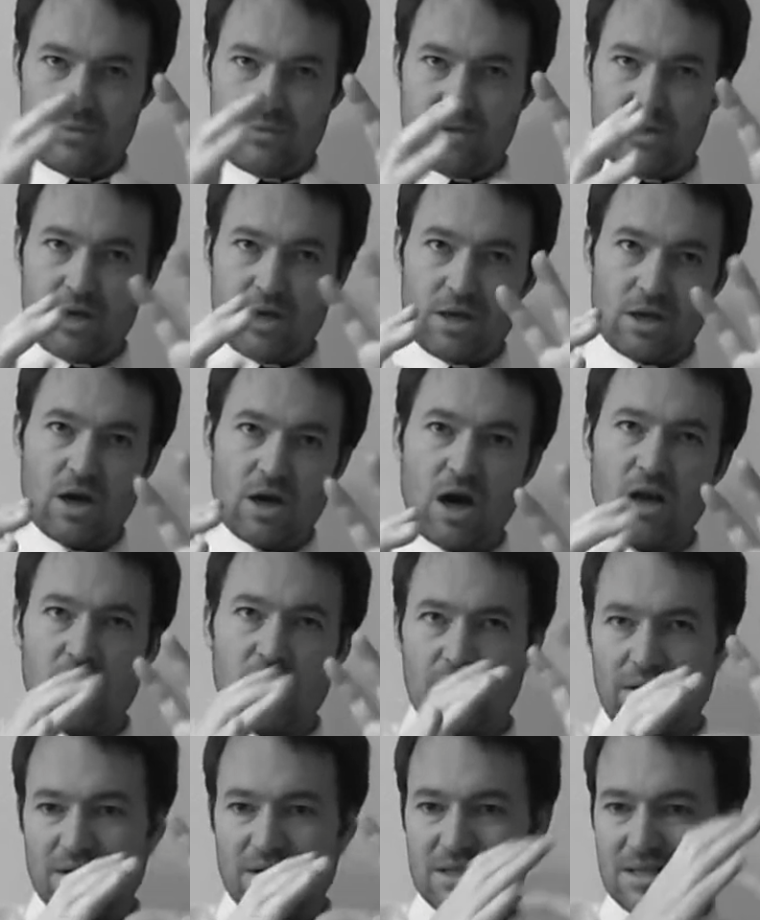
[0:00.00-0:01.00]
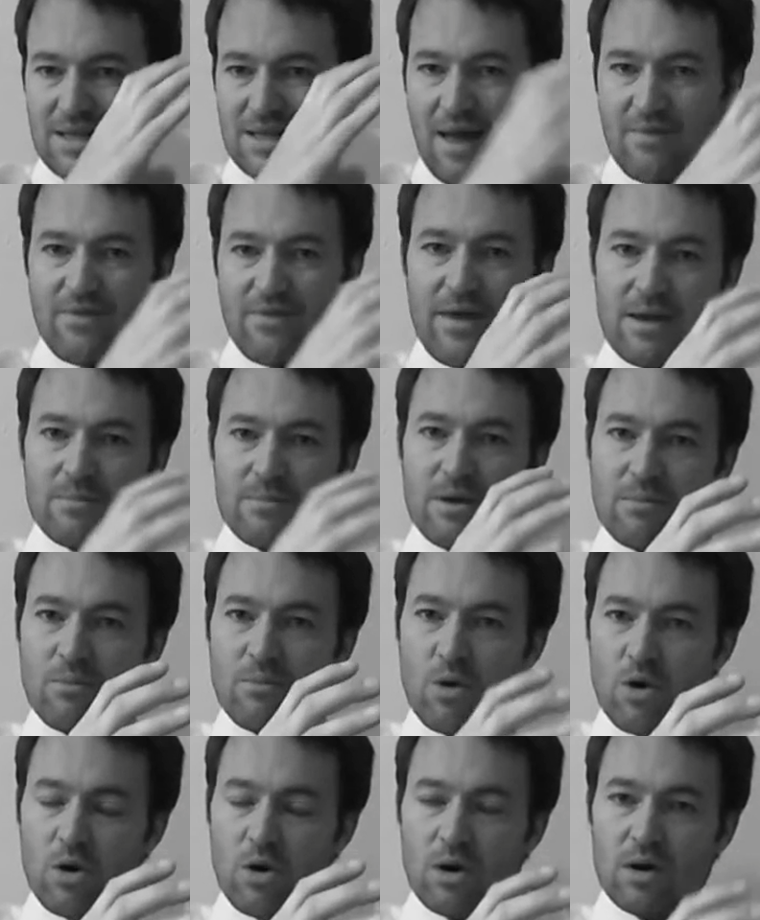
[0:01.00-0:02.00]
you can kind of understand that a bit
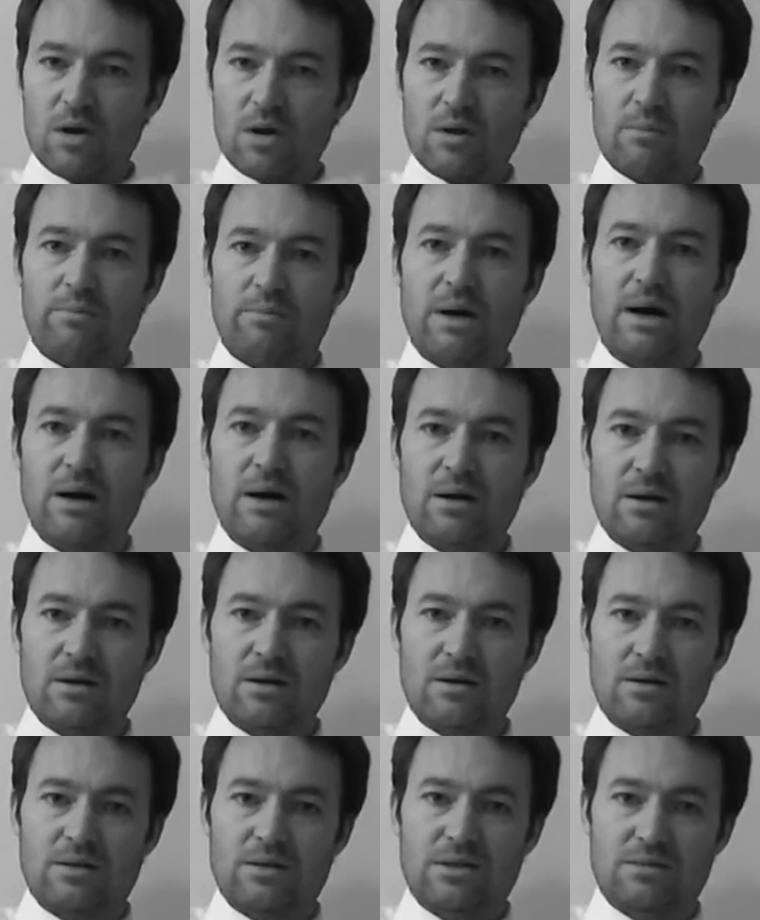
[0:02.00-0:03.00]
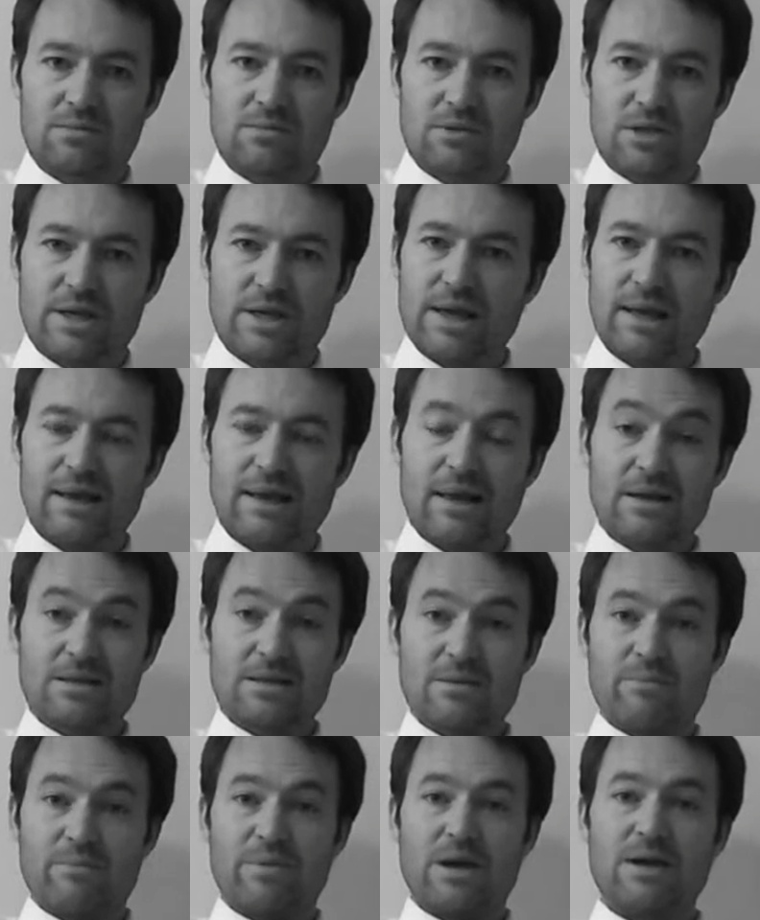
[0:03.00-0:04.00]
more. But killing
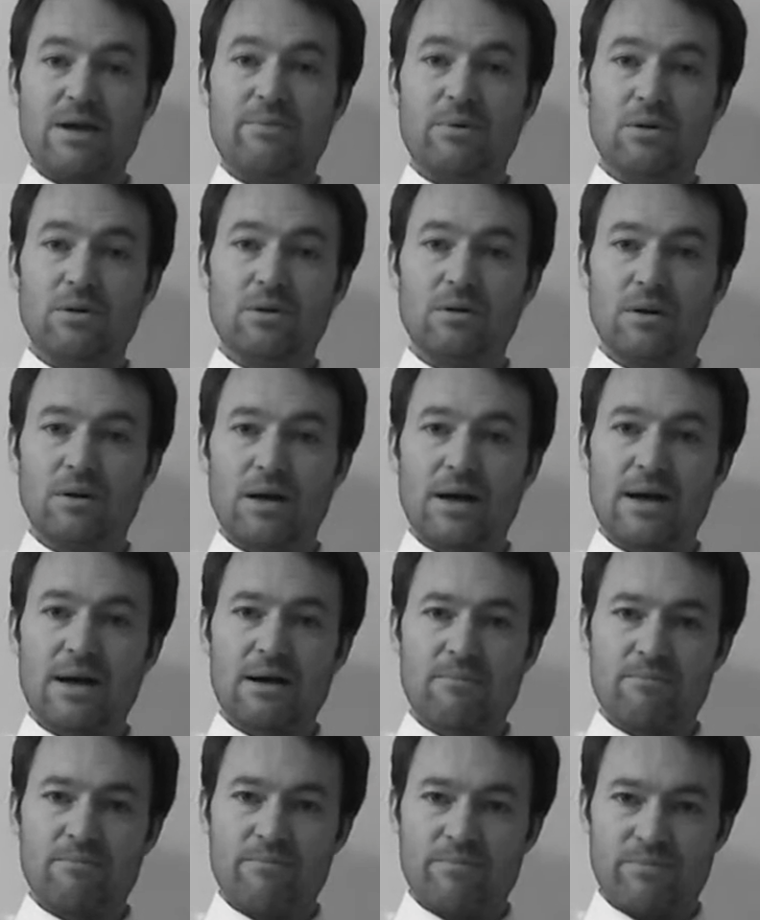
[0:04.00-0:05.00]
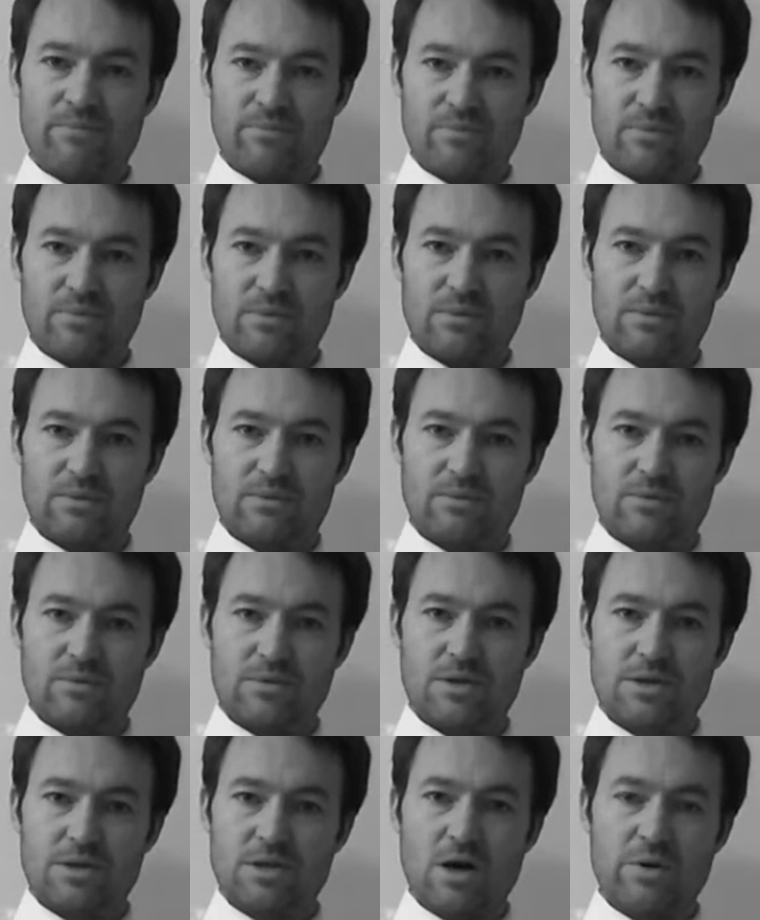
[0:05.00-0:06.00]
innocent people, um,
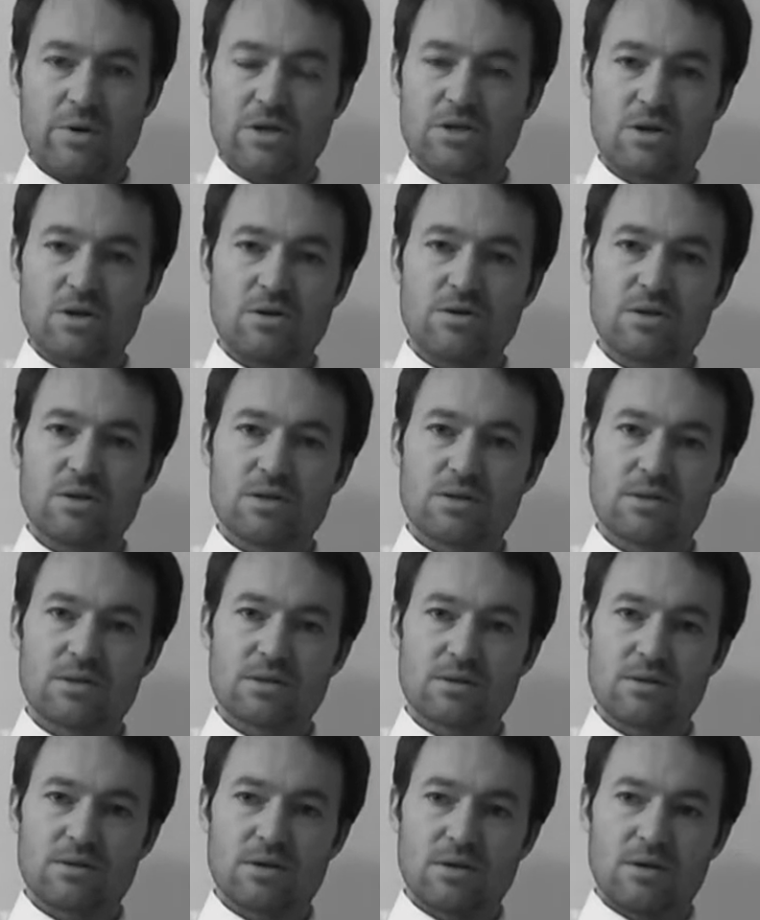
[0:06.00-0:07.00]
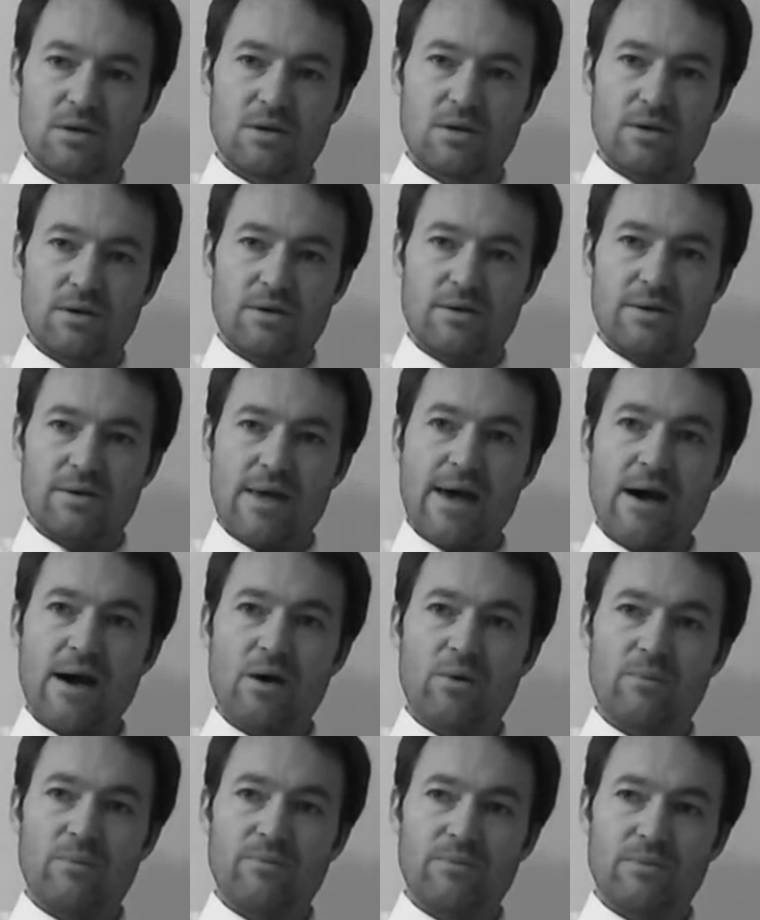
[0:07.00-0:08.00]
there's no excuses. Now,